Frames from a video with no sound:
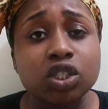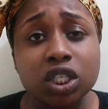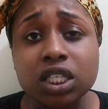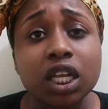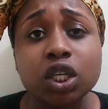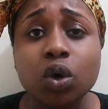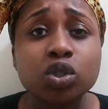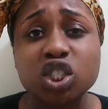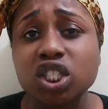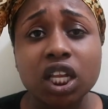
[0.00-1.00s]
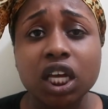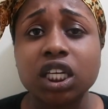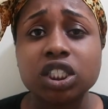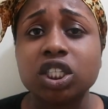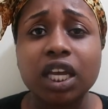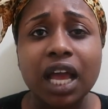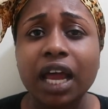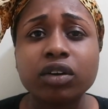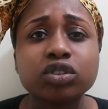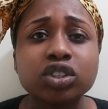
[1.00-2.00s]
just to let you know, it's just a luggage. Like,
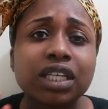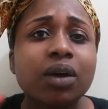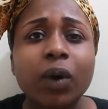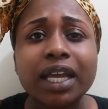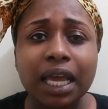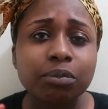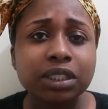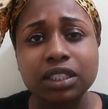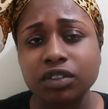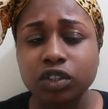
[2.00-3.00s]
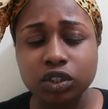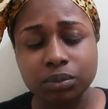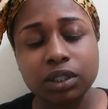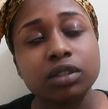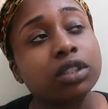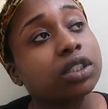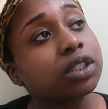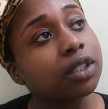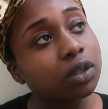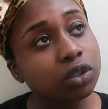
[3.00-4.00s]
I don't understand why it can't be delivered to me.
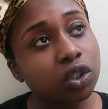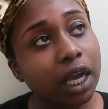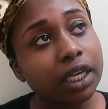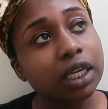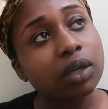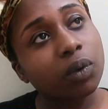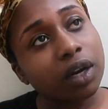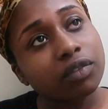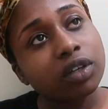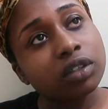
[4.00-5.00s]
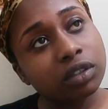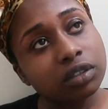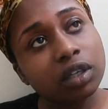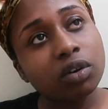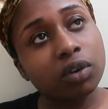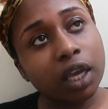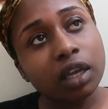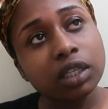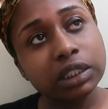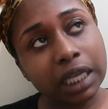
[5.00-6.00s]
Still tracking, whatever. He's like,
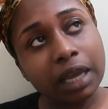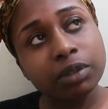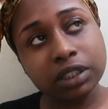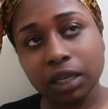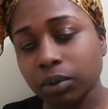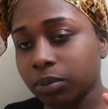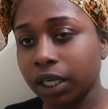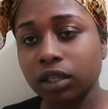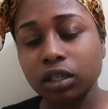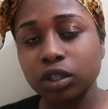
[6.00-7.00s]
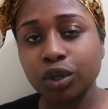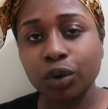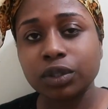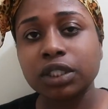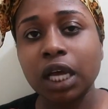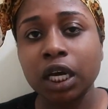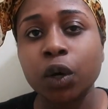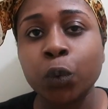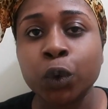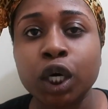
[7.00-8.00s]
okay, this time. I'm like, yo, it's not
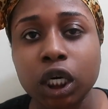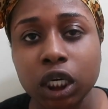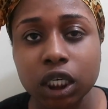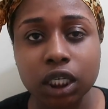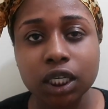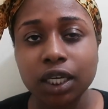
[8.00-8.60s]
gonna work.